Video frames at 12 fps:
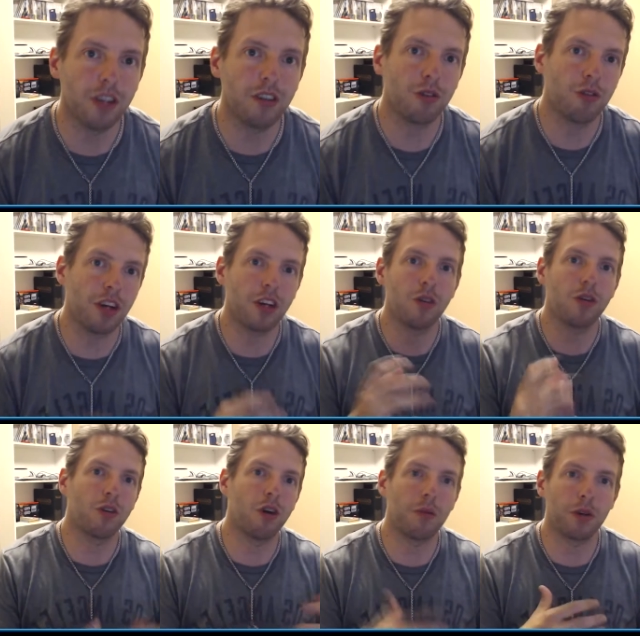So Senku and
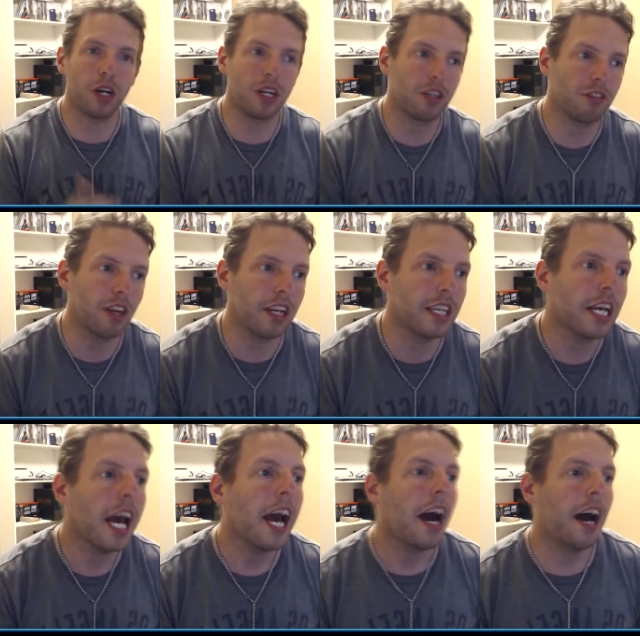Crom are kind of excited.
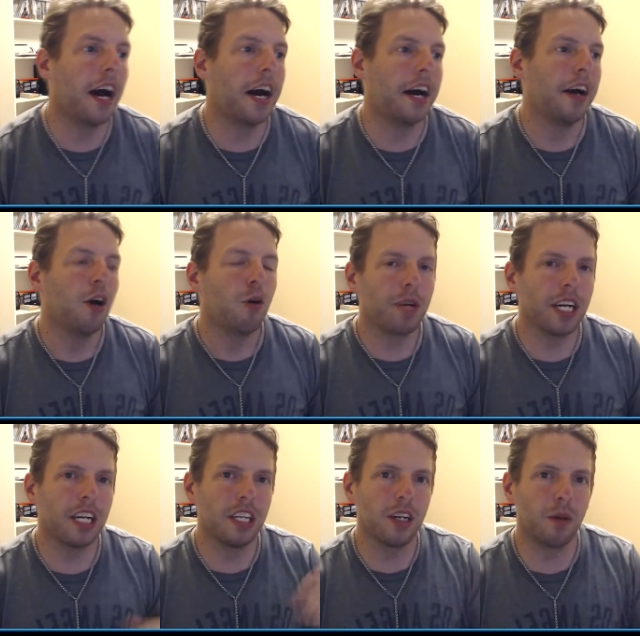Uh, we get
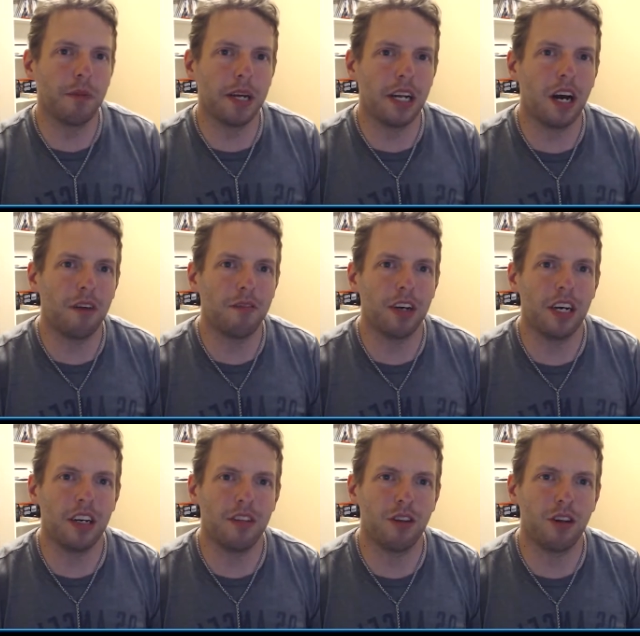a little bit of
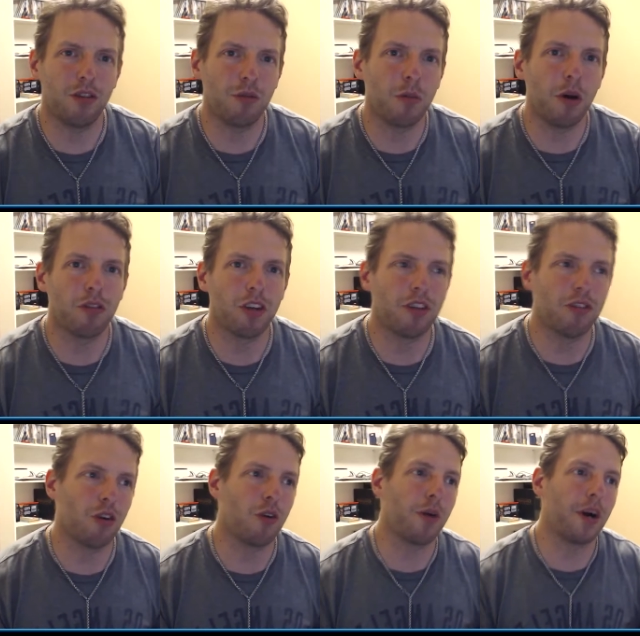a small side
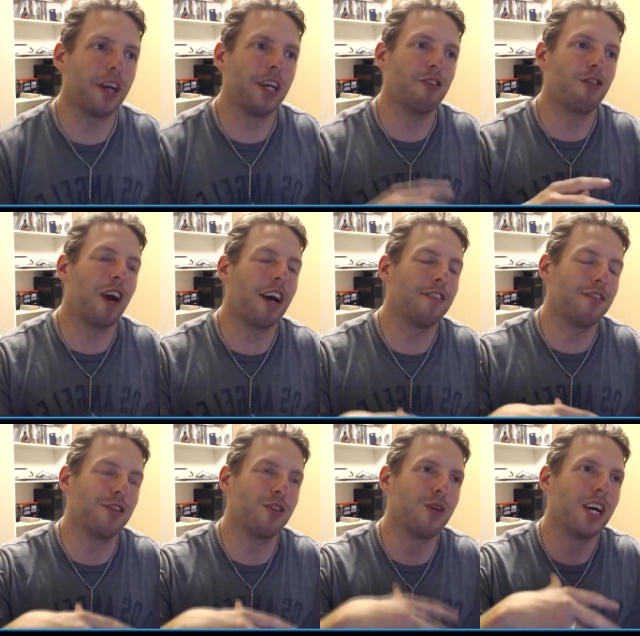story where he tries
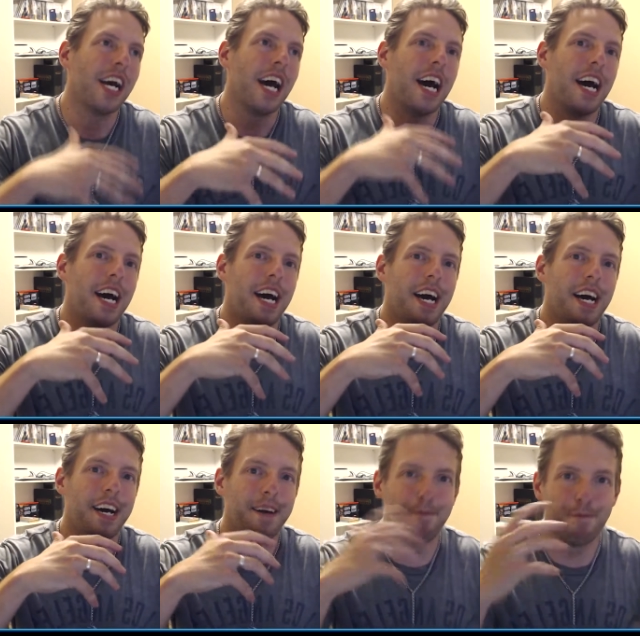to
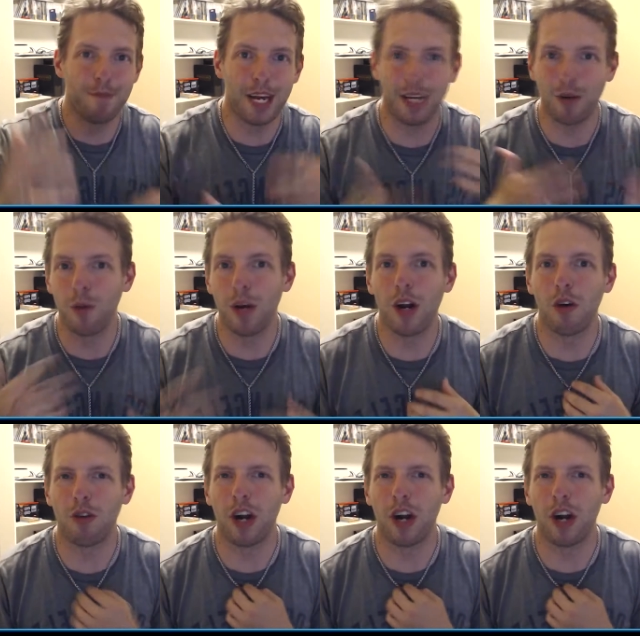uh, like win over.